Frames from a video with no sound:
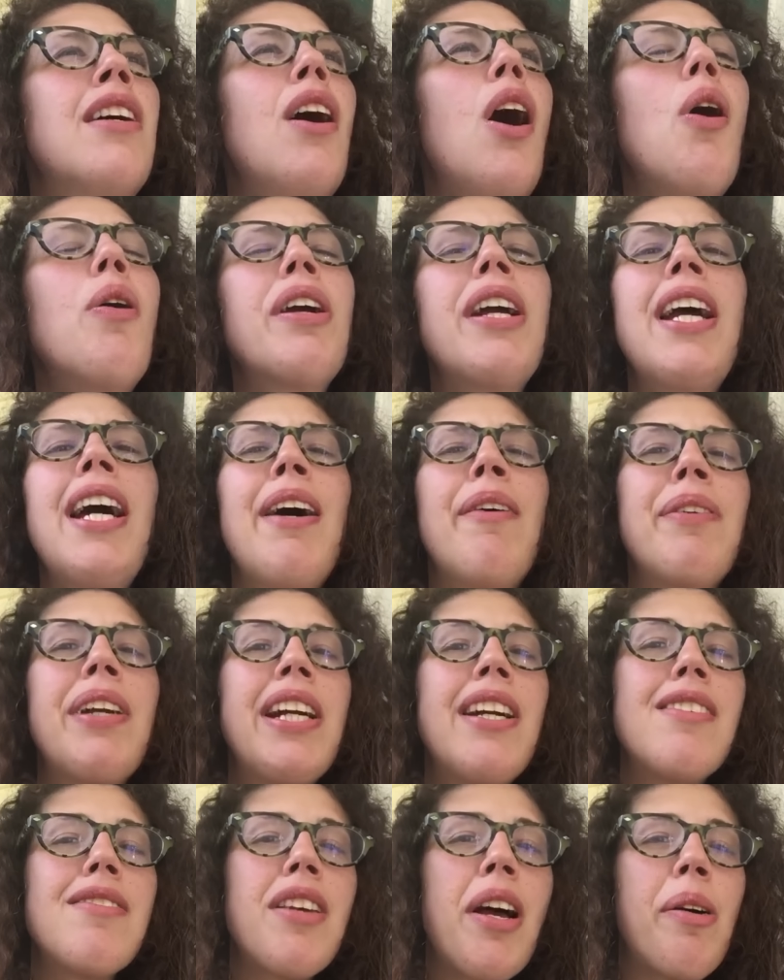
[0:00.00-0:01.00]
oh yeah,
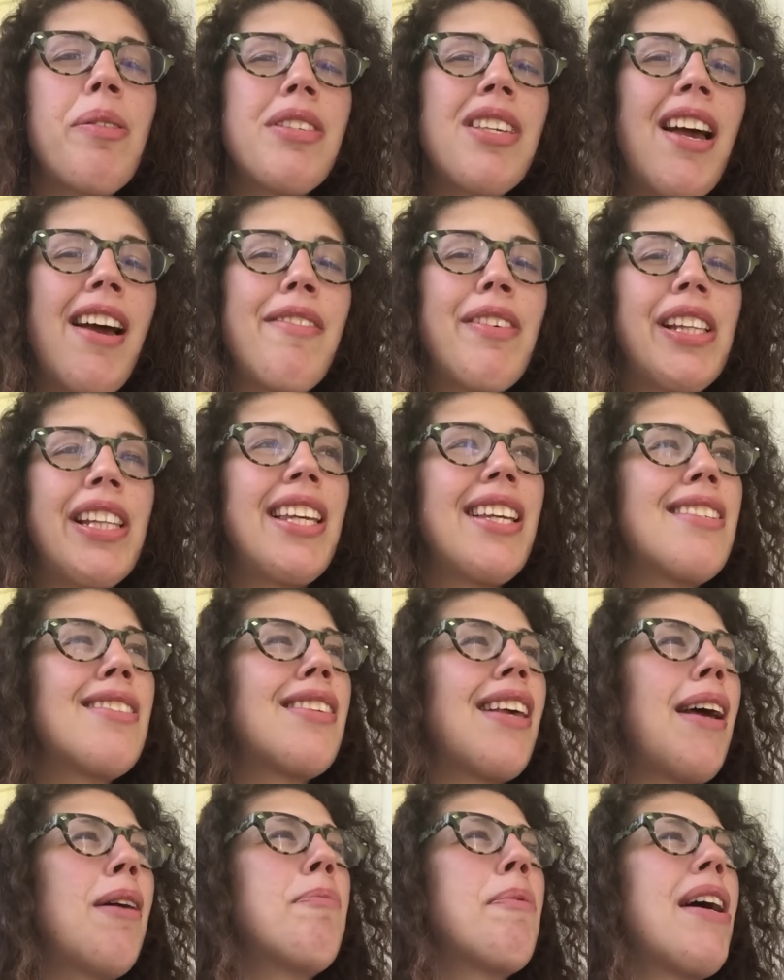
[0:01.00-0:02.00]
because I was having these
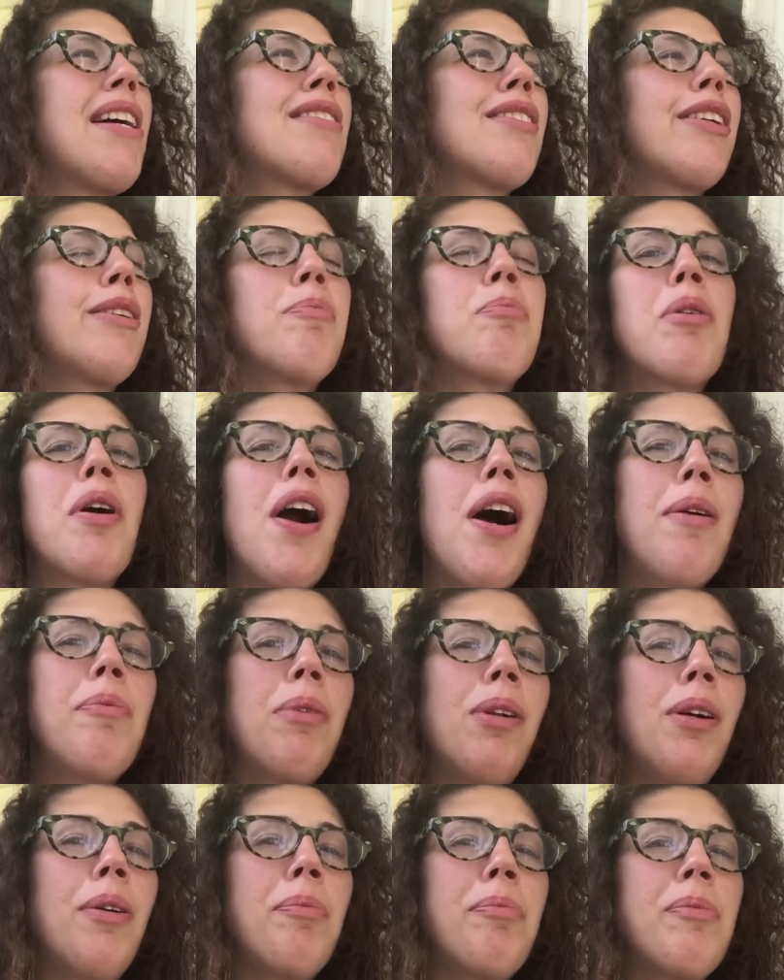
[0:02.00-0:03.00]
MSE
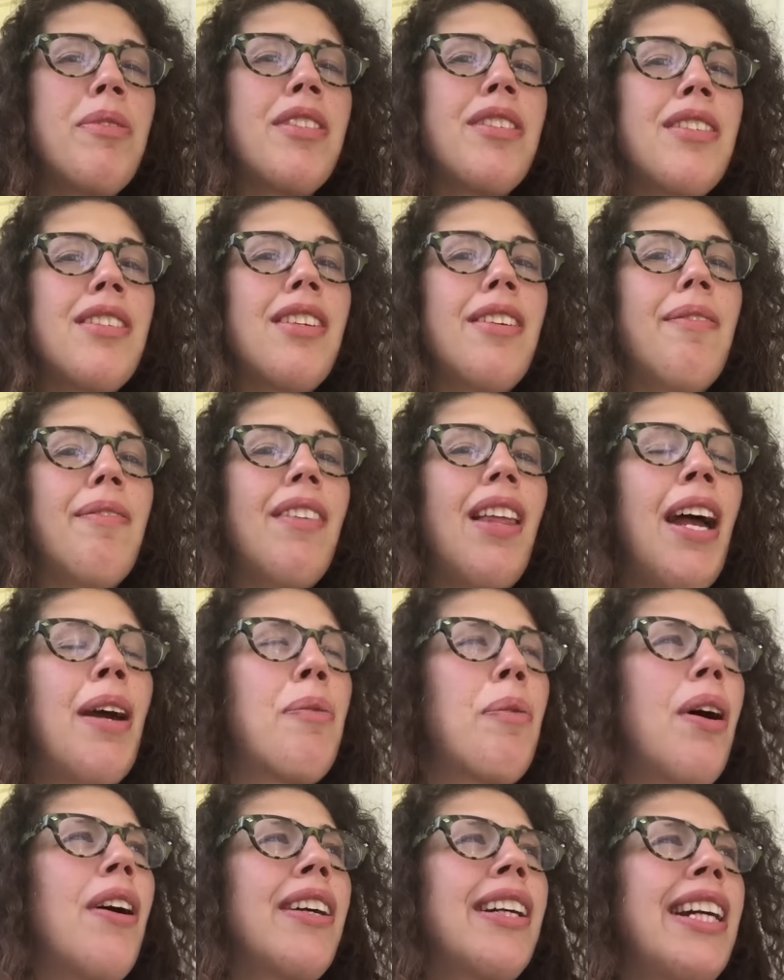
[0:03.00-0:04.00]
problems, I
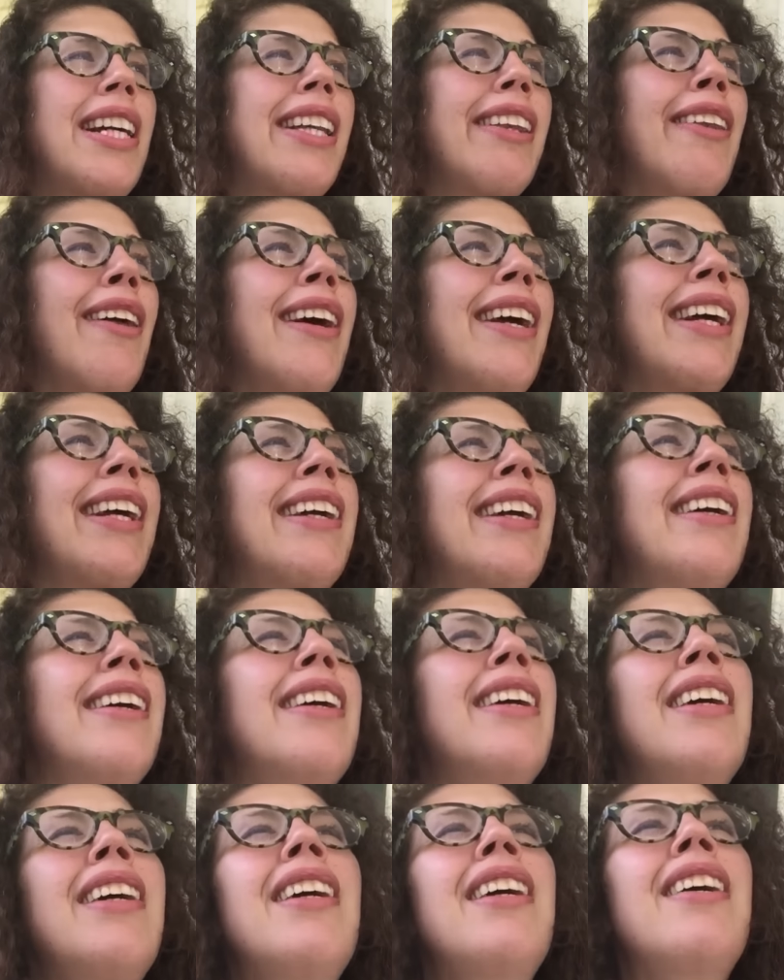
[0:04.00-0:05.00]
wanted like
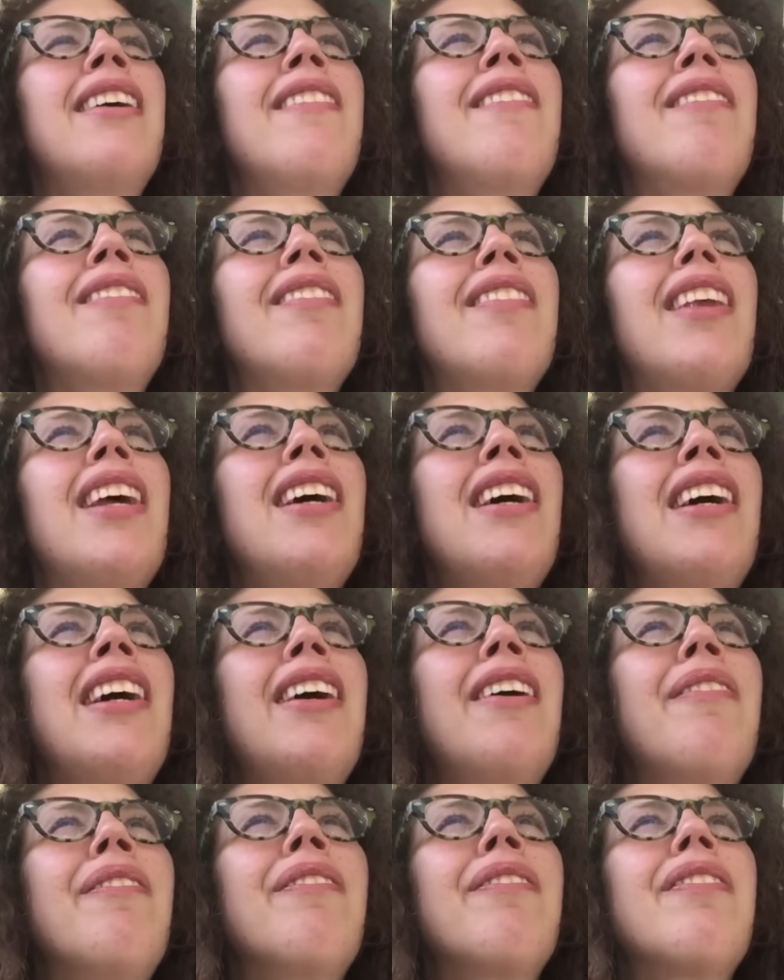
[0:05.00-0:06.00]

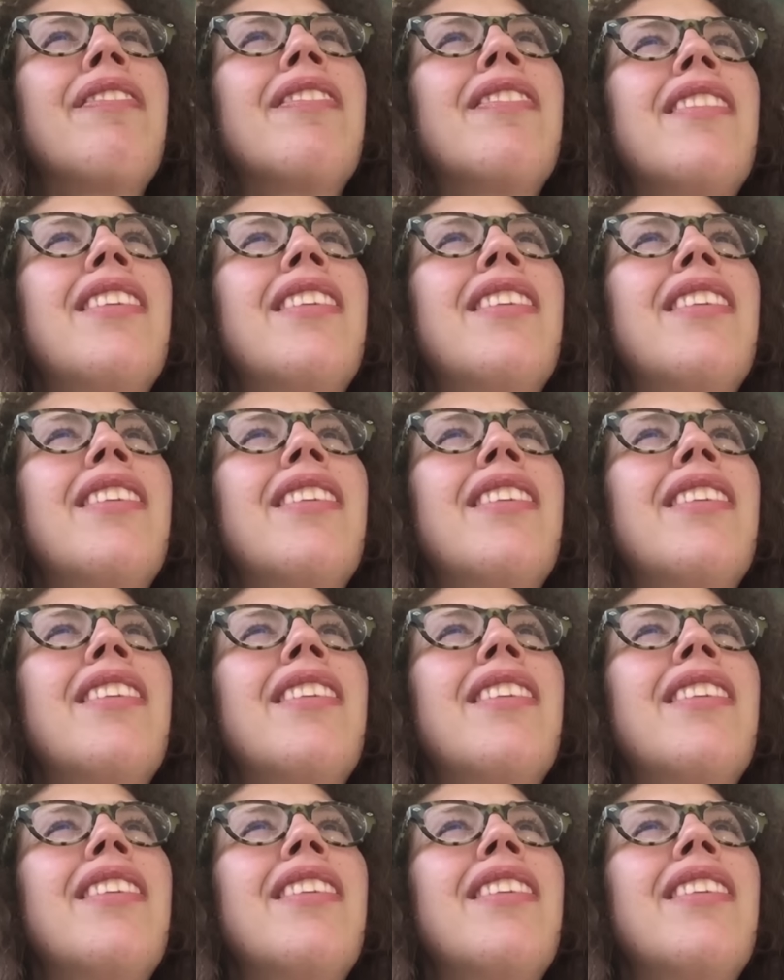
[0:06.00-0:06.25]
um,